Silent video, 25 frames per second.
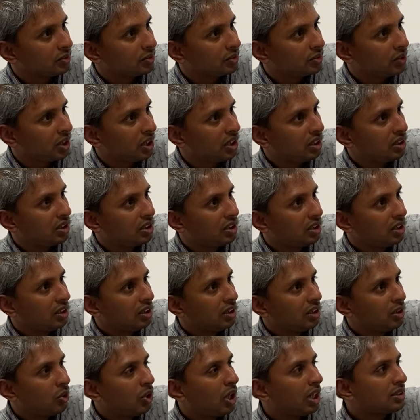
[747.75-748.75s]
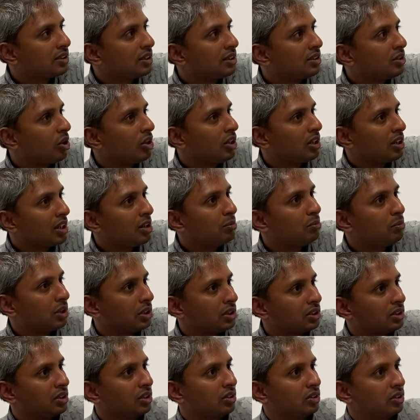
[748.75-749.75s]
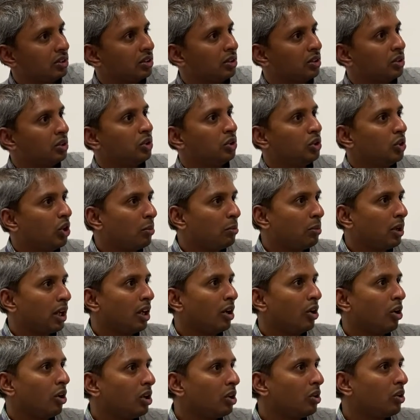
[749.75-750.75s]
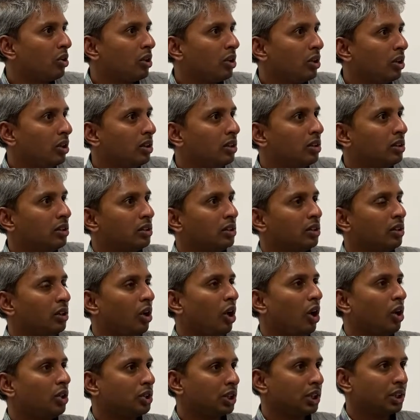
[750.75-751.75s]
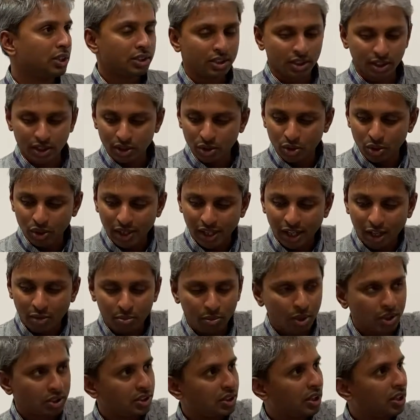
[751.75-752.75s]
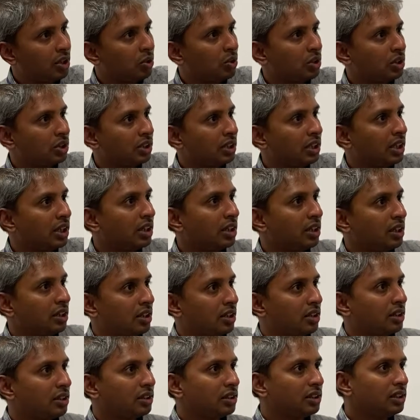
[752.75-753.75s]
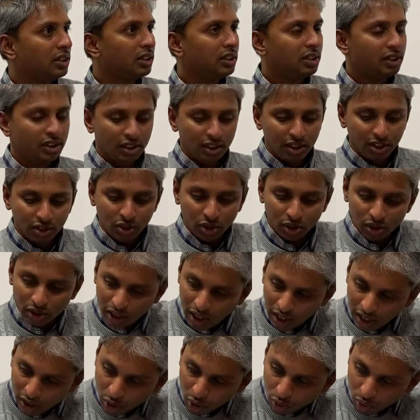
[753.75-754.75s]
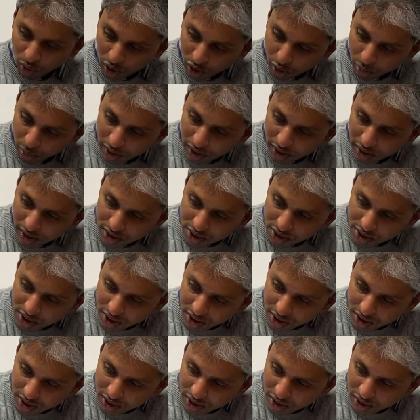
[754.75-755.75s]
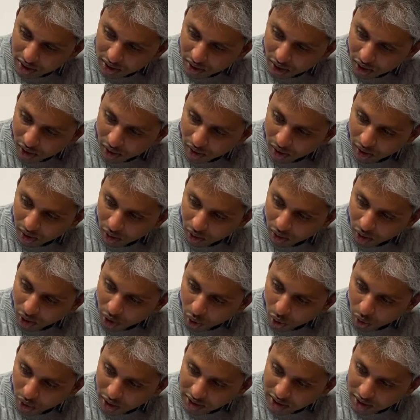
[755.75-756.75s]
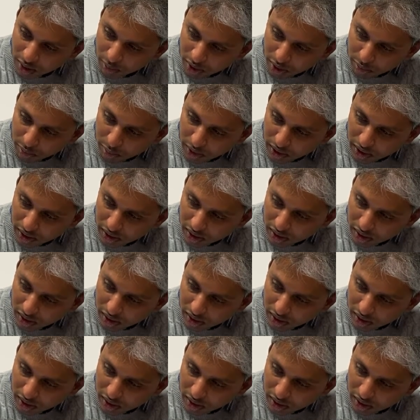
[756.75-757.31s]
Right? You assess all the numbers. You apply all your logics to the numbers that you are seeing here. So I don't want to be in this niche. I'll go one step up.